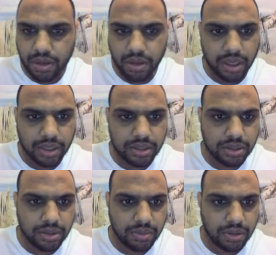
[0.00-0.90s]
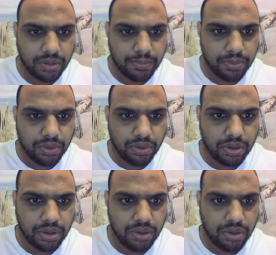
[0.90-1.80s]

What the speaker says: All right, so I'm gonna put